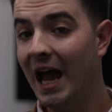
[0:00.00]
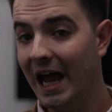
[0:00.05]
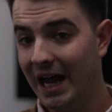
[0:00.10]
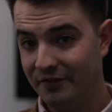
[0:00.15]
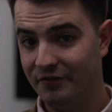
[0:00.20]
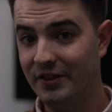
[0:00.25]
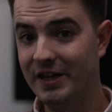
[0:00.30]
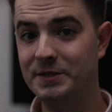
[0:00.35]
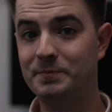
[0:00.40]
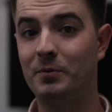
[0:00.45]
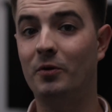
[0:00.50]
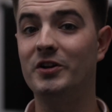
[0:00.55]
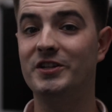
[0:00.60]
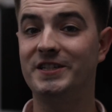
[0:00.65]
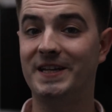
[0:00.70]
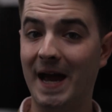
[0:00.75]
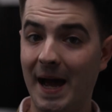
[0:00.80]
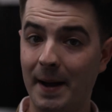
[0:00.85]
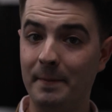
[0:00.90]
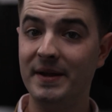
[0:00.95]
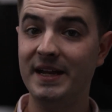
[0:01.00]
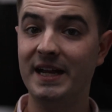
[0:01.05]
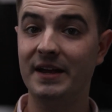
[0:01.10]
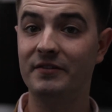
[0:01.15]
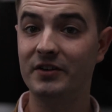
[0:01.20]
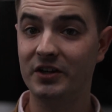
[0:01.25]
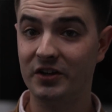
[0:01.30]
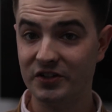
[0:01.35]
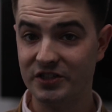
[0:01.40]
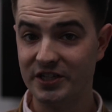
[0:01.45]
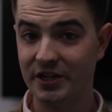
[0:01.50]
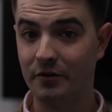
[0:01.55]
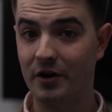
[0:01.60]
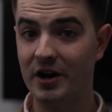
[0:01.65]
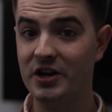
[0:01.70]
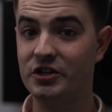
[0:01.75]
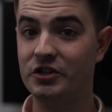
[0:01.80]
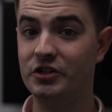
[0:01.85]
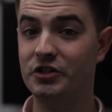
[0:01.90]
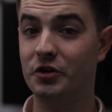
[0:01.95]
If these points can be given
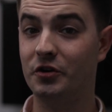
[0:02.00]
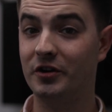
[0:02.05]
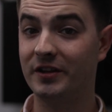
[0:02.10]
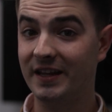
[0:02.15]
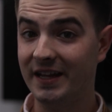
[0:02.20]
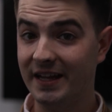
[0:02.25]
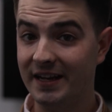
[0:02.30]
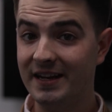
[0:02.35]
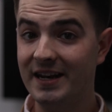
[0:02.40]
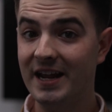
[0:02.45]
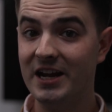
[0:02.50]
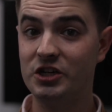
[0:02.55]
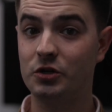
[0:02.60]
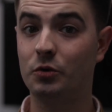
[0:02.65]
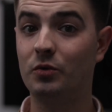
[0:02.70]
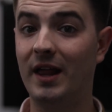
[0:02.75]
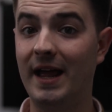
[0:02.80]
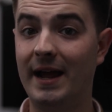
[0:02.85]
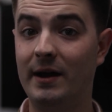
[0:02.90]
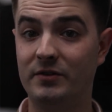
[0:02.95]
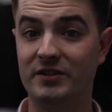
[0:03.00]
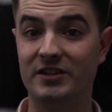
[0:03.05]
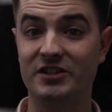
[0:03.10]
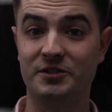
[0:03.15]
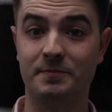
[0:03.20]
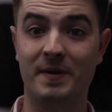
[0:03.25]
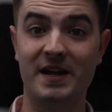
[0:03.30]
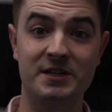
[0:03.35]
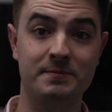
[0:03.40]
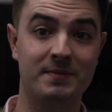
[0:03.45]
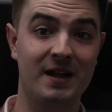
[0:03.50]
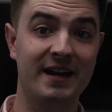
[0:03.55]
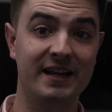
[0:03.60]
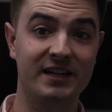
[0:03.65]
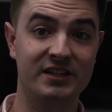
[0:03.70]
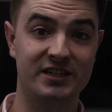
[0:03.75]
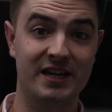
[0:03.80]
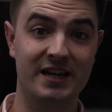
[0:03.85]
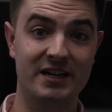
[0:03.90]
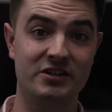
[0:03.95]
consideration during the initial layout and space
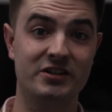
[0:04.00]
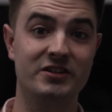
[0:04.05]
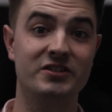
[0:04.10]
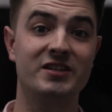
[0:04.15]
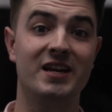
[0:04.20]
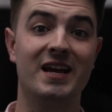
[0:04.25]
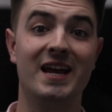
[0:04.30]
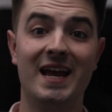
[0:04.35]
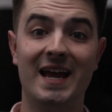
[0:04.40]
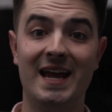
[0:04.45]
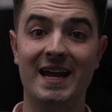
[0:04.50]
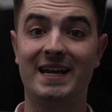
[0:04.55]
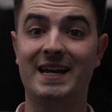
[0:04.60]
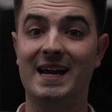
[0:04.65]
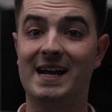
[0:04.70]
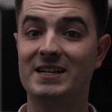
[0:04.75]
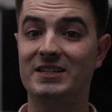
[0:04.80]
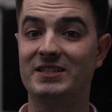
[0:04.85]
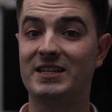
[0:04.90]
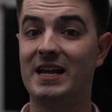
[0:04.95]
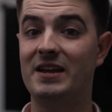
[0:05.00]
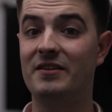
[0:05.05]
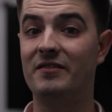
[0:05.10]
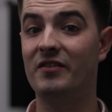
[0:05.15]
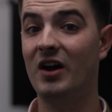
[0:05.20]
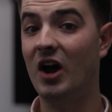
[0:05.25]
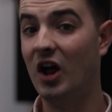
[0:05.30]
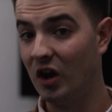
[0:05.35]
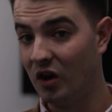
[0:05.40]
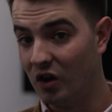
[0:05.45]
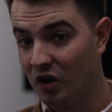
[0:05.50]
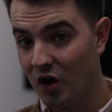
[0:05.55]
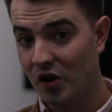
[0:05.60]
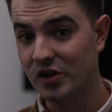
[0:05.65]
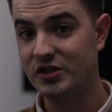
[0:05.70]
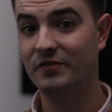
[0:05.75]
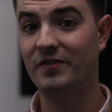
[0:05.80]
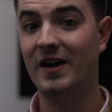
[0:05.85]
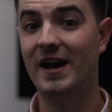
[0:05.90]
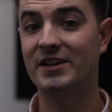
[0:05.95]
planning stages, it can save a
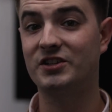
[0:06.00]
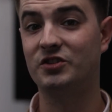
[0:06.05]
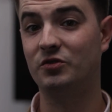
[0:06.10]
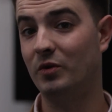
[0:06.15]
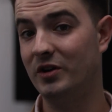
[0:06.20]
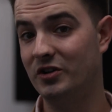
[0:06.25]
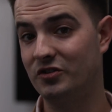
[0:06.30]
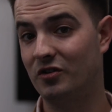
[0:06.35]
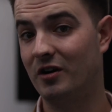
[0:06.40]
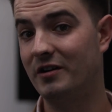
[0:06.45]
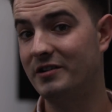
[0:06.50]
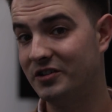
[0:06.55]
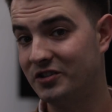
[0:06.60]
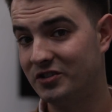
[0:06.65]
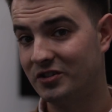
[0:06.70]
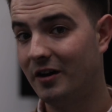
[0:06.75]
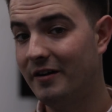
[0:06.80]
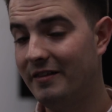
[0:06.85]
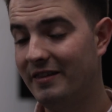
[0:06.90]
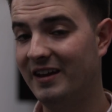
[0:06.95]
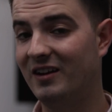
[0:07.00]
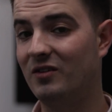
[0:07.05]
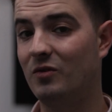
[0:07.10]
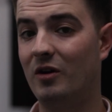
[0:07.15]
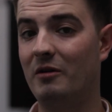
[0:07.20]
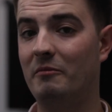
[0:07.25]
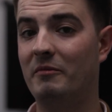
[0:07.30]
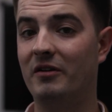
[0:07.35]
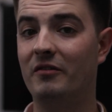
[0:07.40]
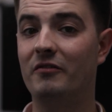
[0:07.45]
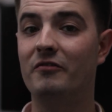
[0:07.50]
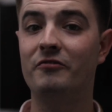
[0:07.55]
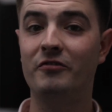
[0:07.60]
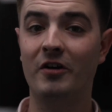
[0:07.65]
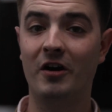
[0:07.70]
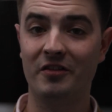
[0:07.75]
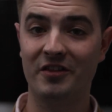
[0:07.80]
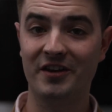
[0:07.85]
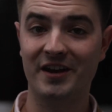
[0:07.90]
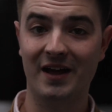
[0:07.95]
lot of hassle when trying to site the equipment
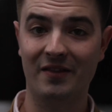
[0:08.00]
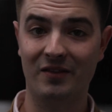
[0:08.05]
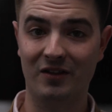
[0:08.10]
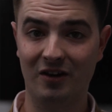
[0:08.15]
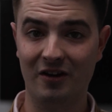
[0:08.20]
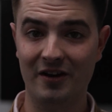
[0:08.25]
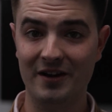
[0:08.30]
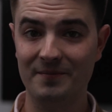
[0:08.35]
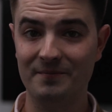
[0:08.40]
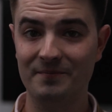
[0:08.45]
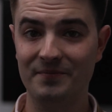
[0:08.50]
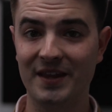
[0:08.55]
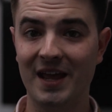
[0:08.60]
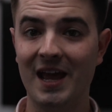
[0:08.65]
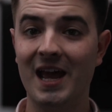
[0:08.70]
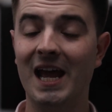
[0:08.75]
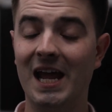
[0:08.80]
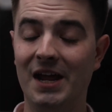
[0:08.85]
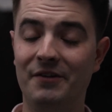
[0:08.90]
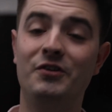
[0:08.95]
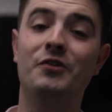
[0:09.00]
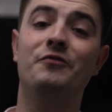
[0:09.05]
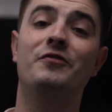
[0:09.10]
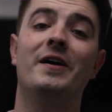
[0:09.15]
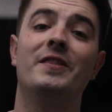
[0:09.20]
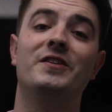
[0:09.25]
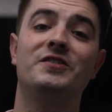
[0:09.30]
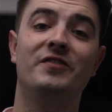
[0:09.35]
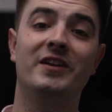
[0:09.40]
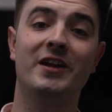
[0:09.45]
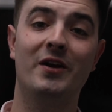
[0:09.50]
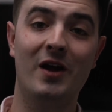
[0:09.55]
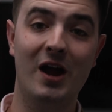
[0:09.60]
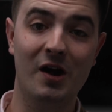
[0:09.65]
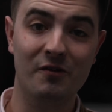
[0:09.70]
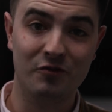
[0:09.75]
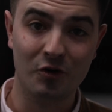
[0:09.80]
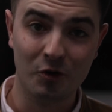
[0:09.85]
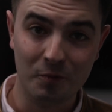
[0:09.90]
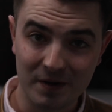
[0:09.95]
further down the line. If you found this video
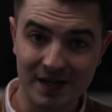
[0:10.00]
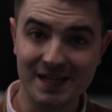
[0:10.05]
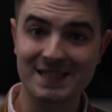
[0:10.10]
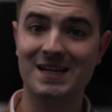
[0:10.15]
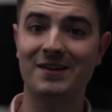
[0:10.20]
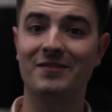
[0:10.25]
helpful, please